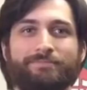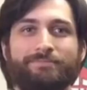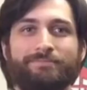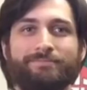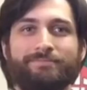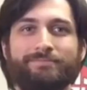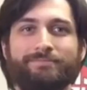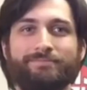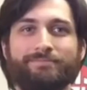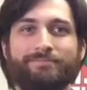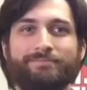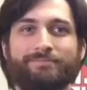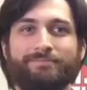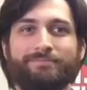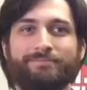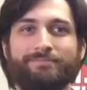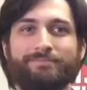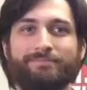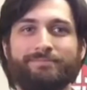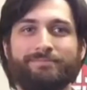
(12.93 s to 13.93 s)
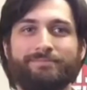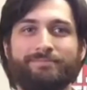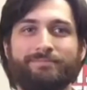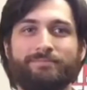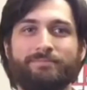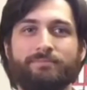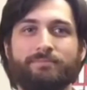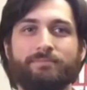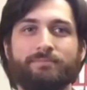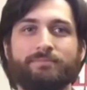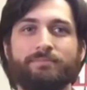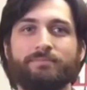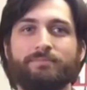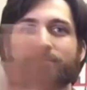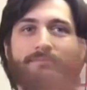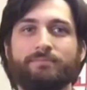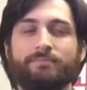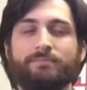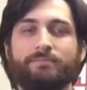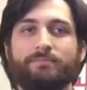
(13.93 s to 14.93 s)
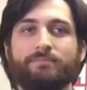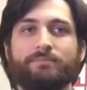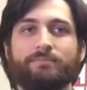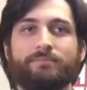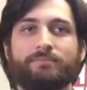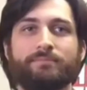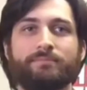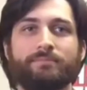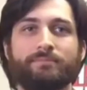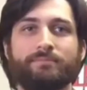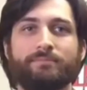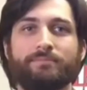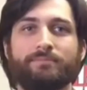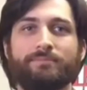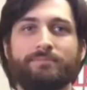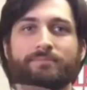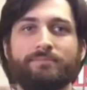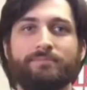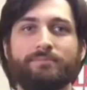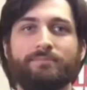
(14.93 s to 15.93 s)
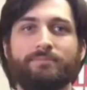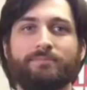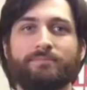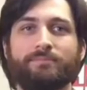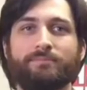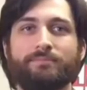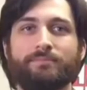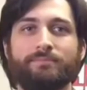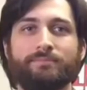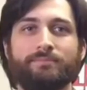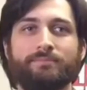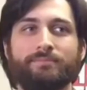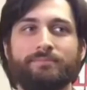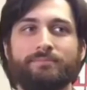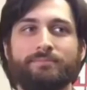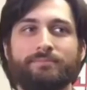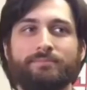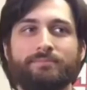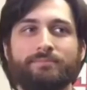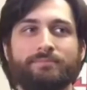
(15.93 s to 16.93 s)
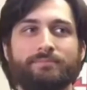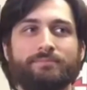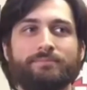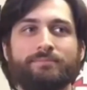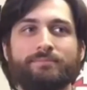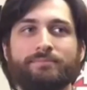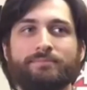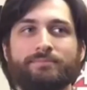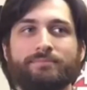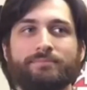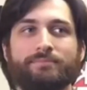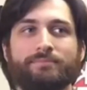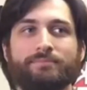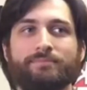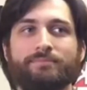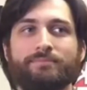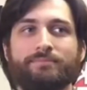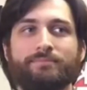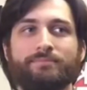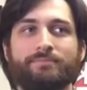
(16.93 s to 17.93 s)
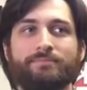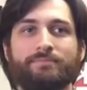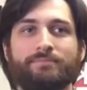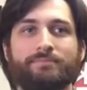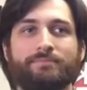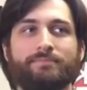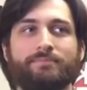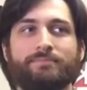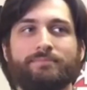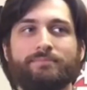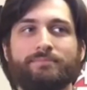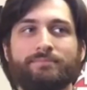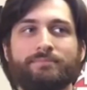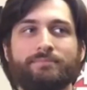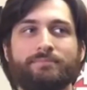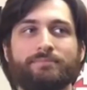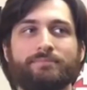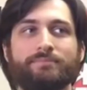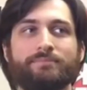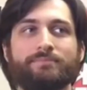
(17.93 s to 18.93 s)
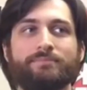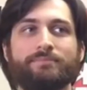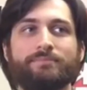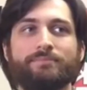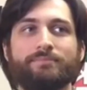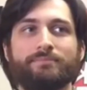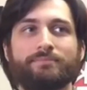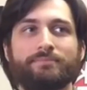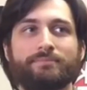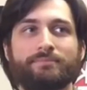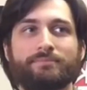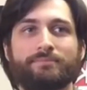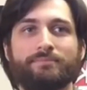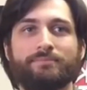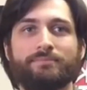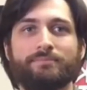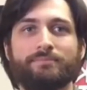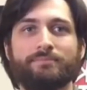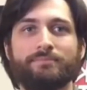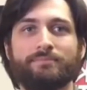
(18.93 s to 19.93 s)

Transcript: The person shown says nothing.